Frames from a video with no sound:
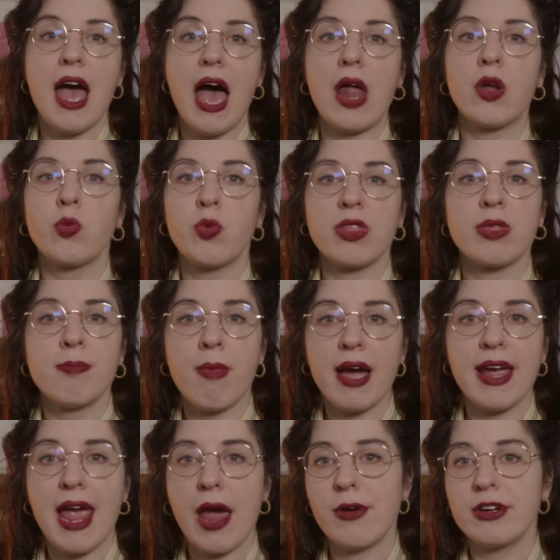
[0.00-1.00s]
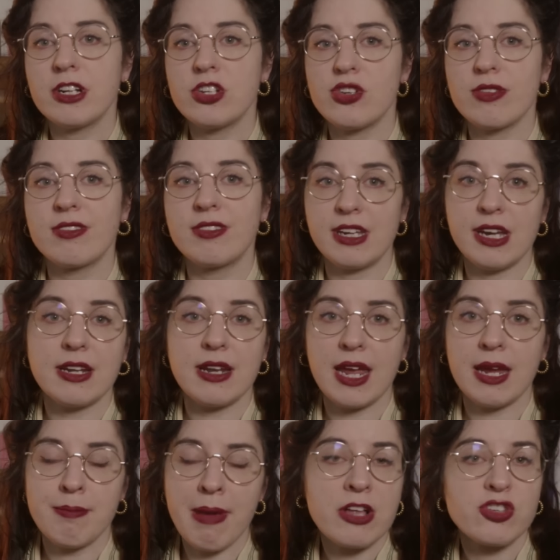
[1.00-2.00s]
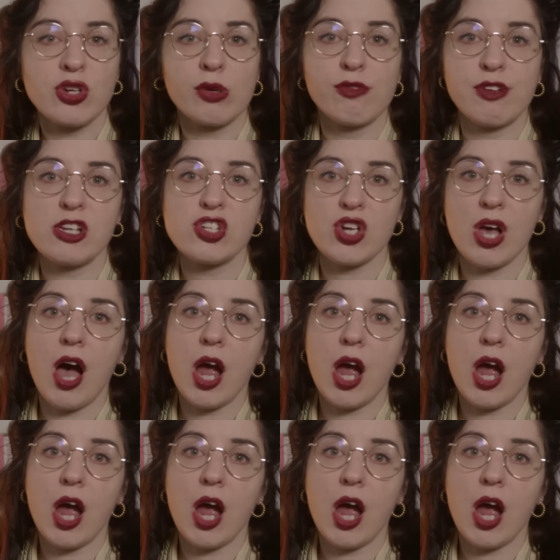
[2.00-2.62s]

And with MyHeritage's D N A matching feature,